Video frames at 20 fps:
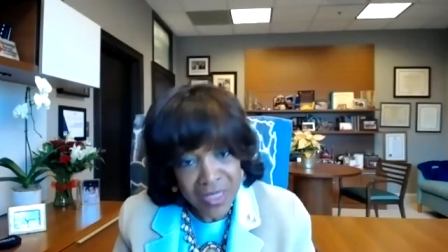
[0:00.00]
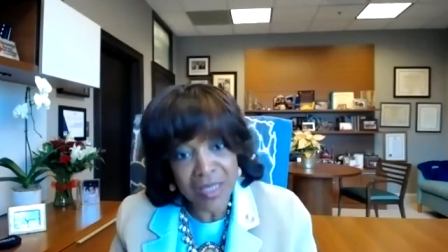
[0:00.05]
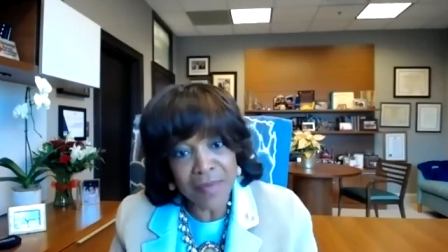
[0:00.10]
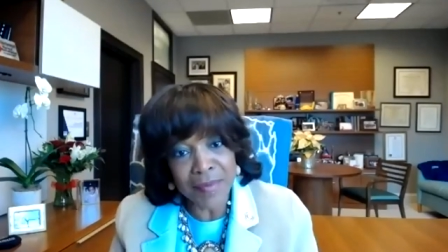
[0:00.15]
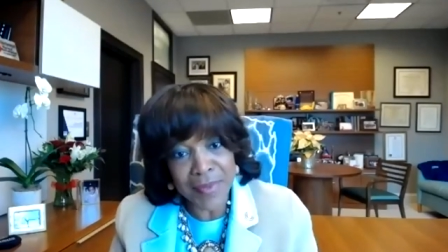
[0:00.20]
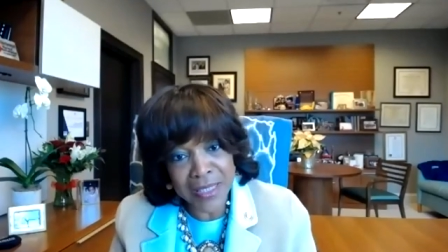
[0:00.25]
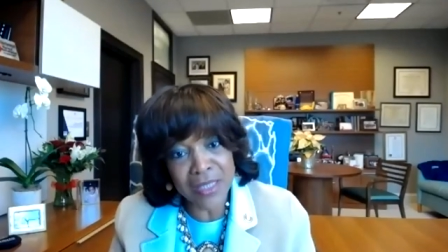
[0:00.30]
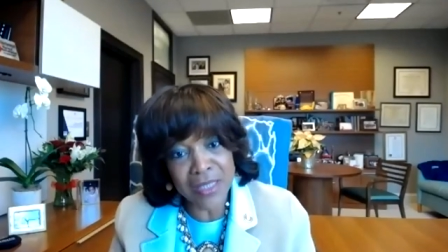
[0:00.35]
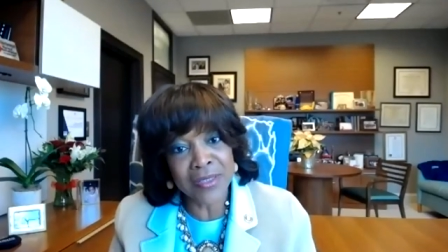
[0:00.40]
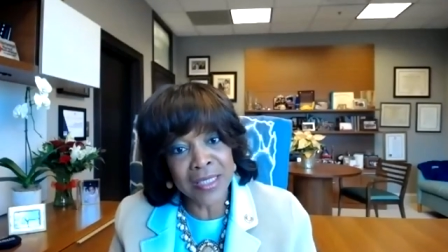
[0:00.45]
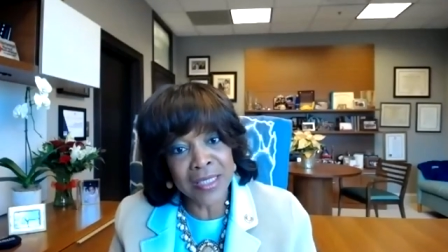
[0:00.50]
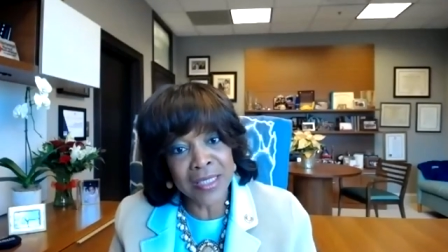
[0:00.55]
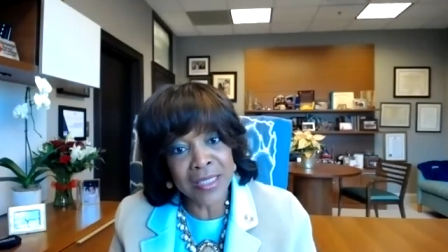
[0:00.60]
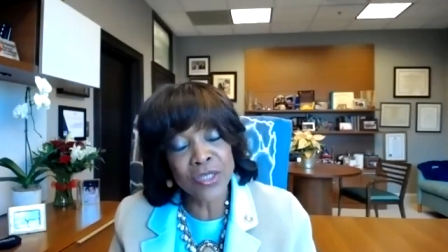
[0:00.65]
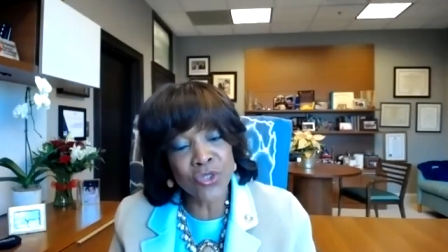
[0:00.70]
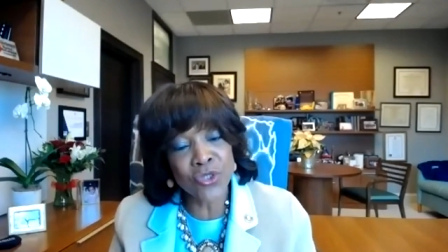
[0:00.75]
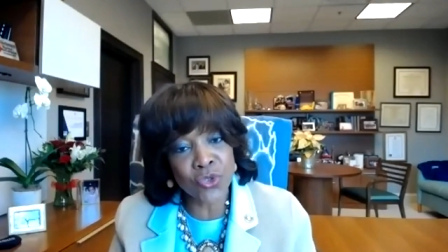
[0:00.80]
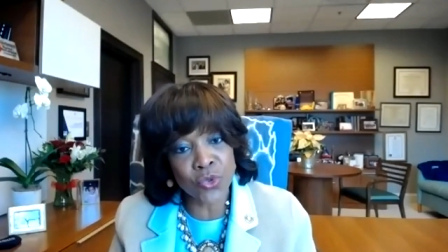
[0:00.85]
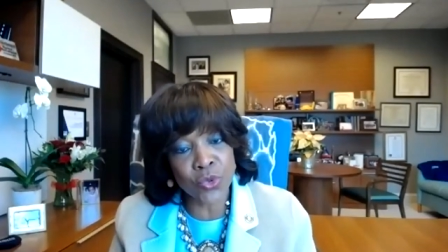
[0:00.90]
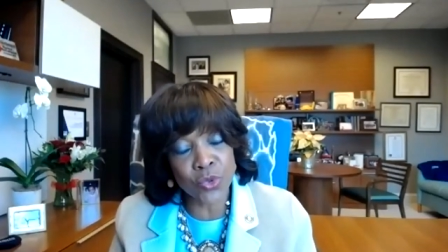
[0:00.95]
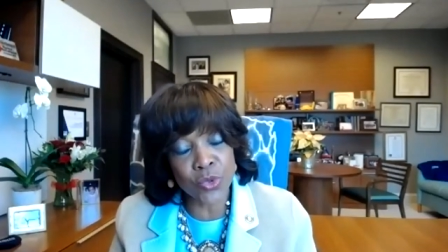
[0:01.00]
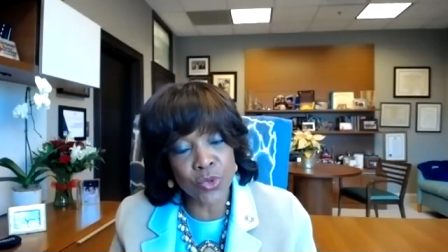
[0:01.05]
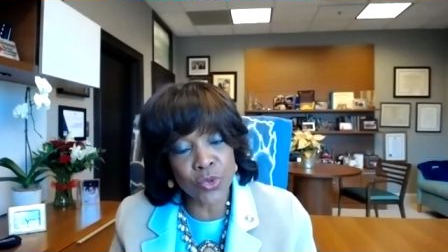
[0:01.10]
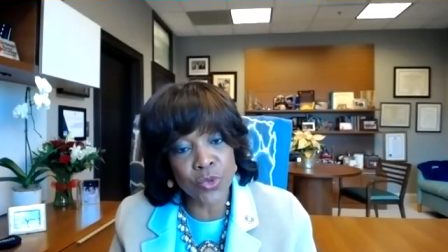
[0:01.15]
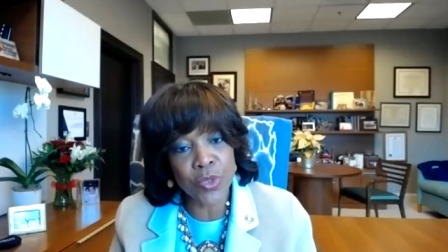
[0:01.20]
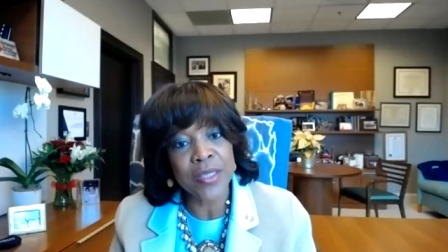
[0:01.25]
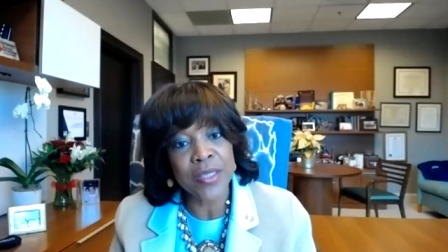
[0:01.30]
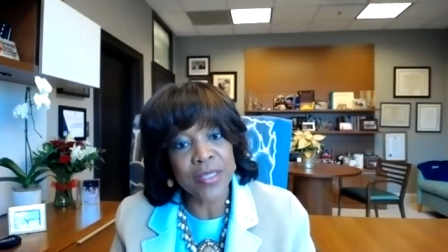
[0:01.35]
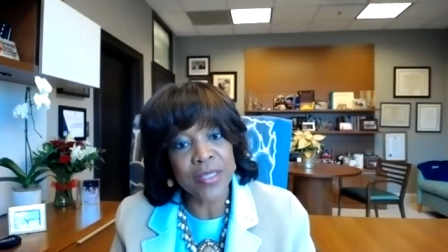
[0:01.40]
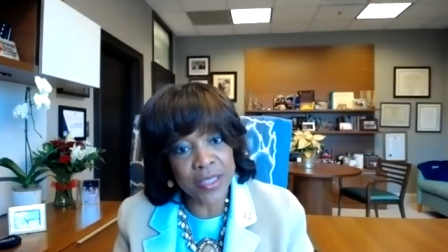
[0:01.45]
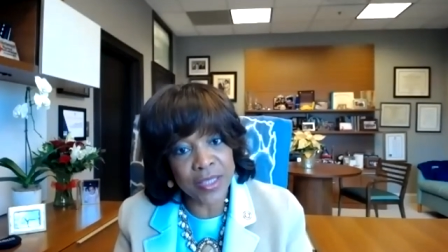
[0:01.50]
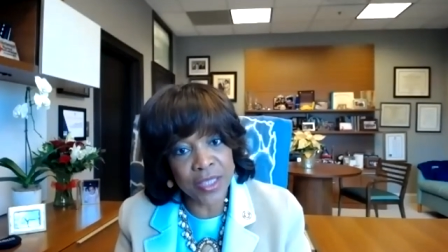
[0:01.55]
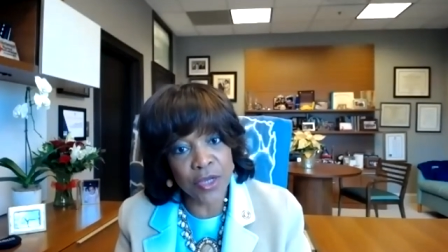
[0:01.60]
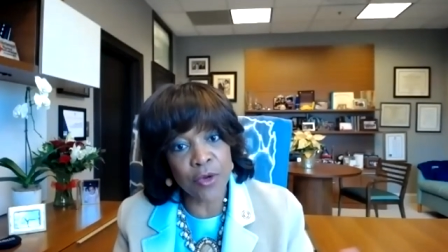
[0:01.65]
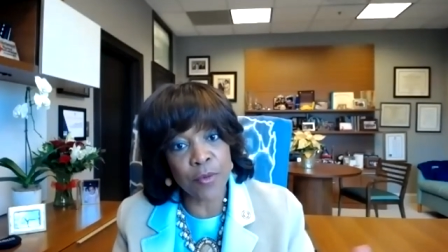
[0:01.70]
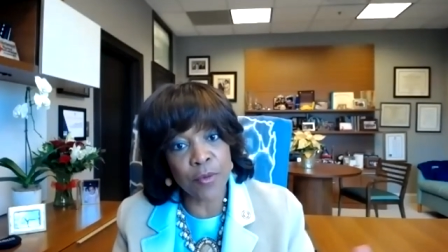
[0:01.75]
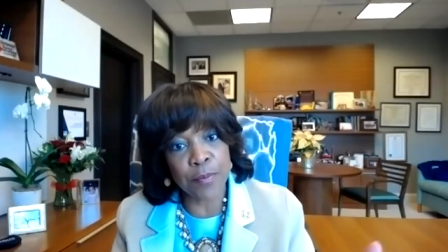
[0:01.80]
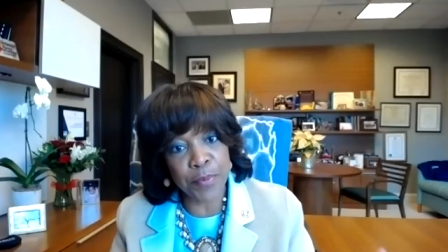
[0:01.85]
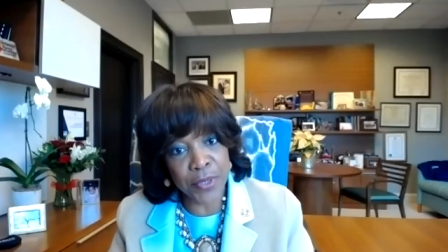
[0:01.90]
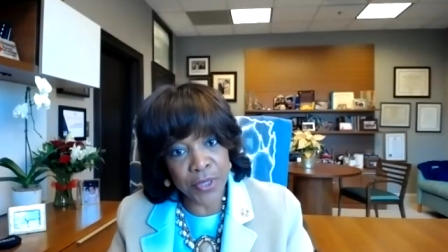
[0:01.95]
because it is true that there
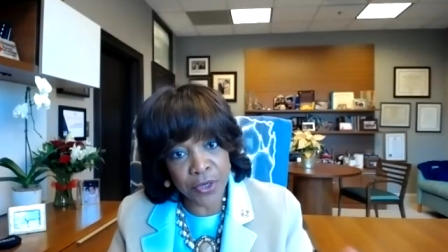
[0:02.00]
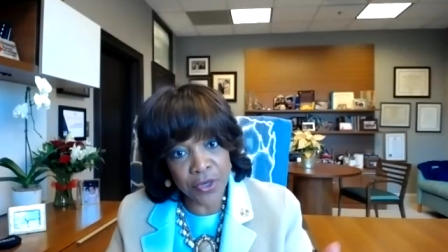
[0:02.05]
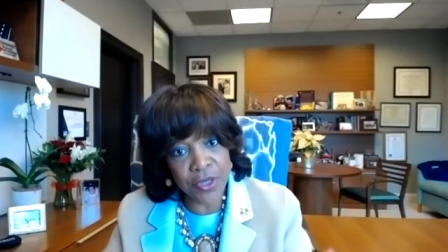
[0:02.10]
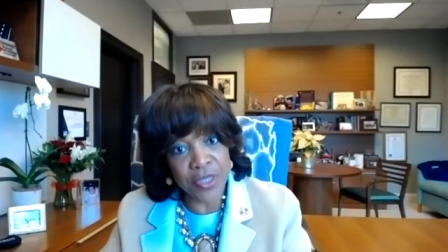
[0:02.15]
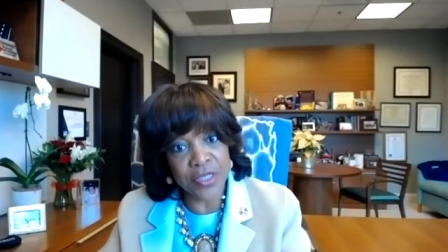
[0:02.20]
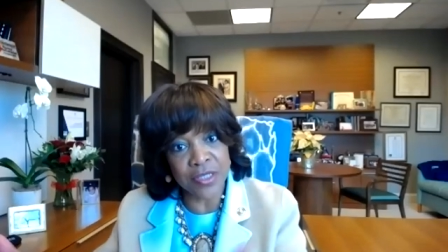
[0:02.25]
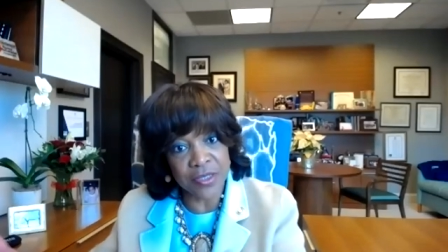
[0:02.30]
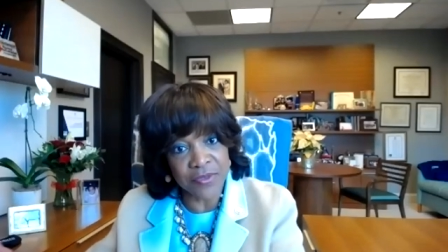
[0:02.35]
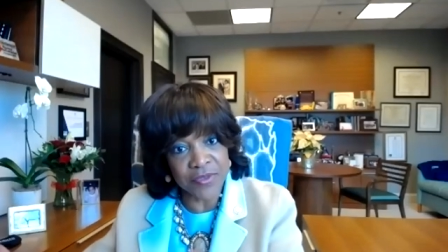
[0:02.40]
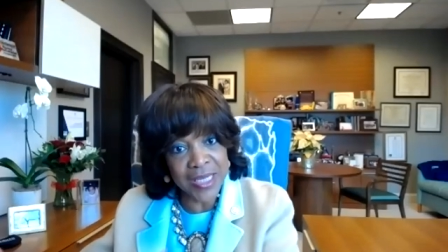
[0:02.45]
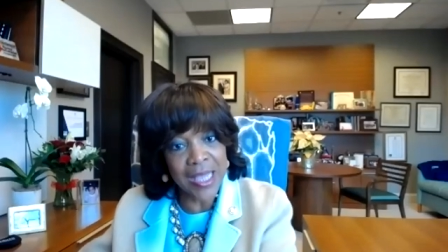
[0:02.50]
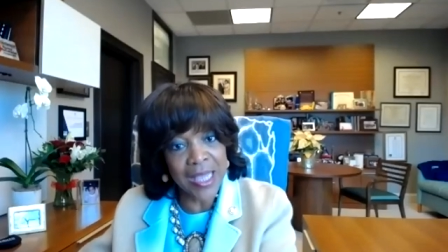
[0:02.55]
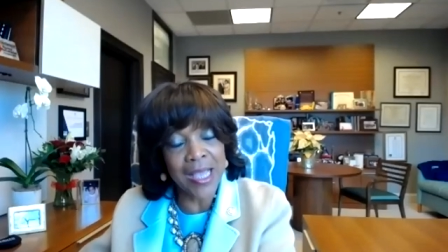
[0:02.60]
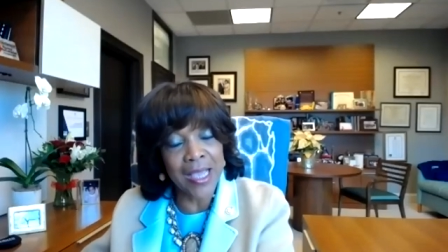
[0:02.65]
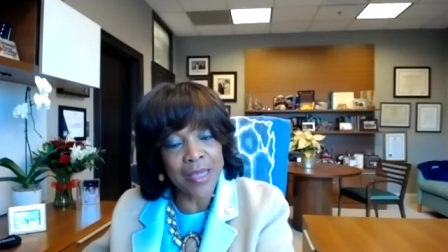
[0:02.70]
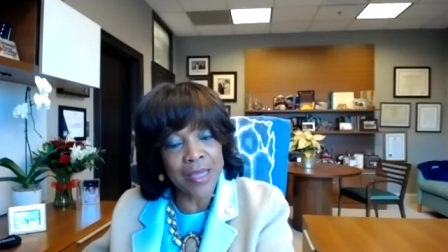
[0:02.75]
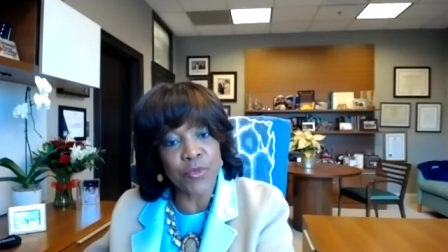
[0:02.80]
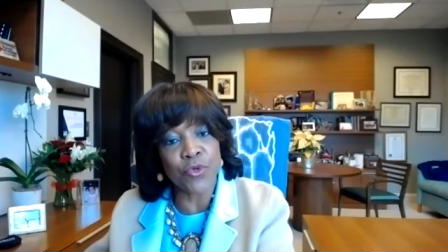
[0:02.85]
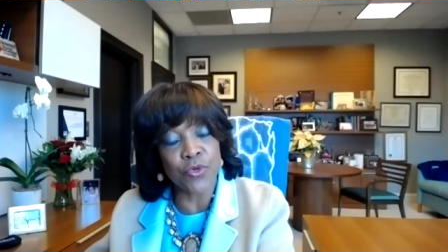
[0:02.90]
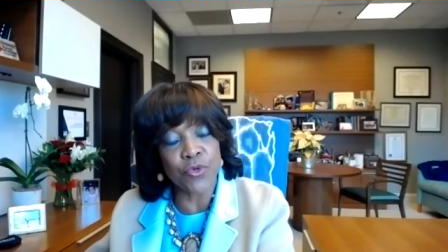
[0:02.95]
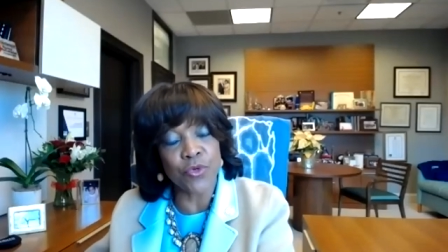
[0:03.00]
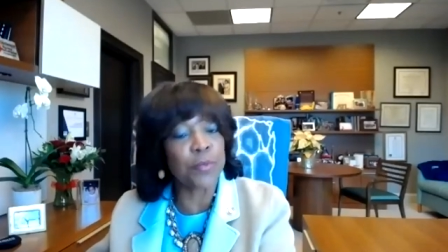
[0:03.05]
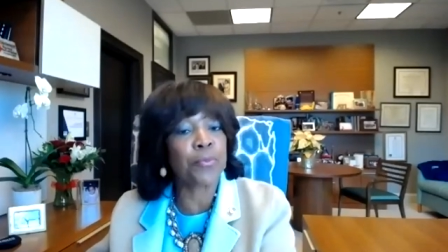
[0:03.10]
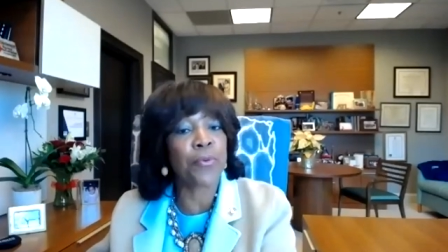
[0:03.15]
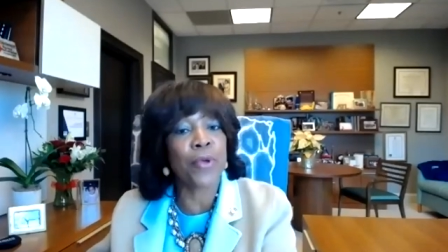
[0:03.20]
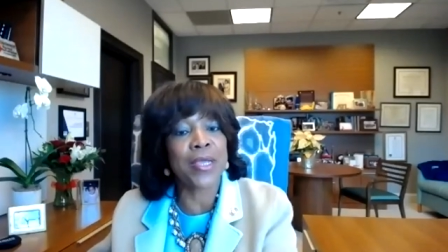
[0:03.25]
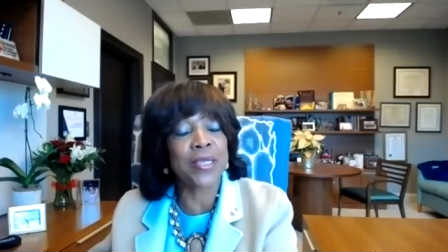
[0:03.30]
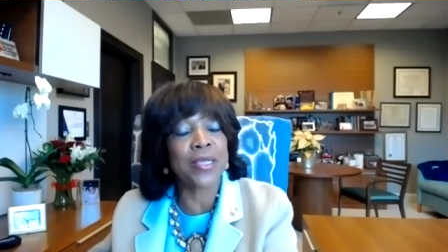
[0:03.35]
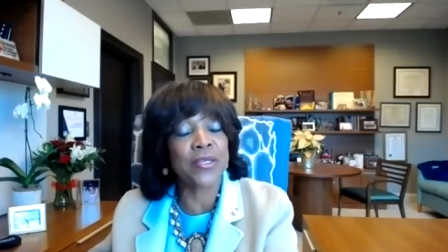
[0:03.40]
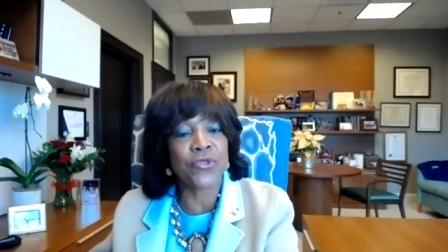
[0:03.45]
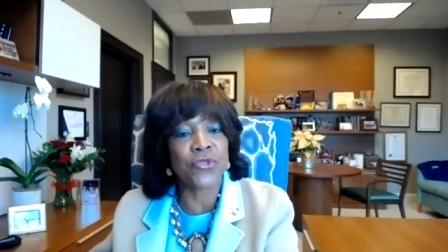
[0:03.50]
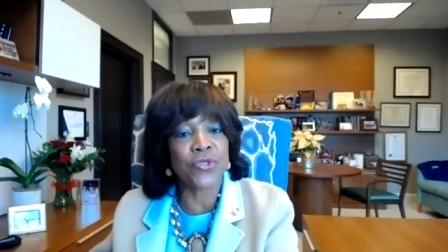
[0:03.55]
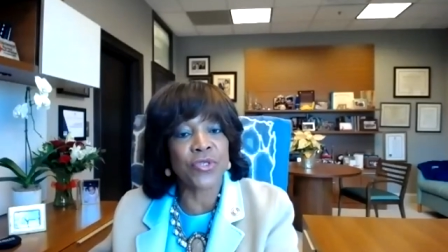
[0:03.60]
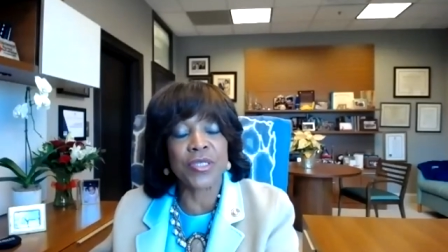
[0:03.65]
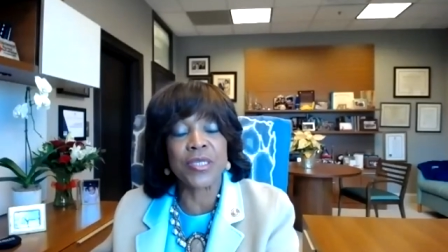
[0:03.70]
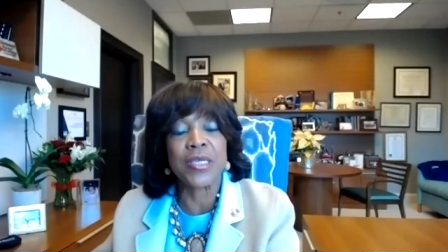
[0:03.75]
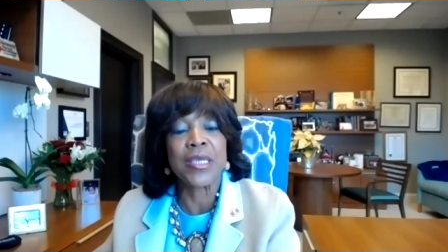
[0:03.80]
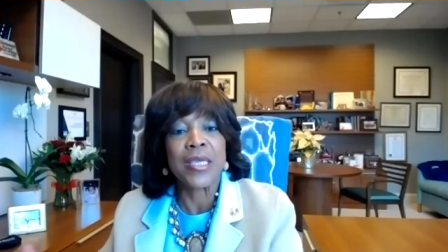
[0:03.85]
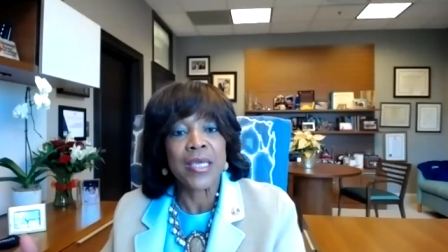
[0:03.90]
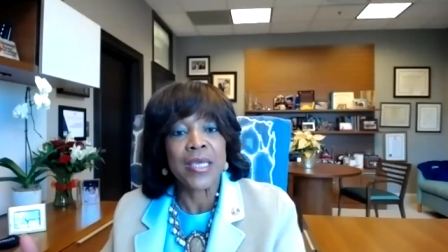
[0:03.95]
are periods of time during the pregnancy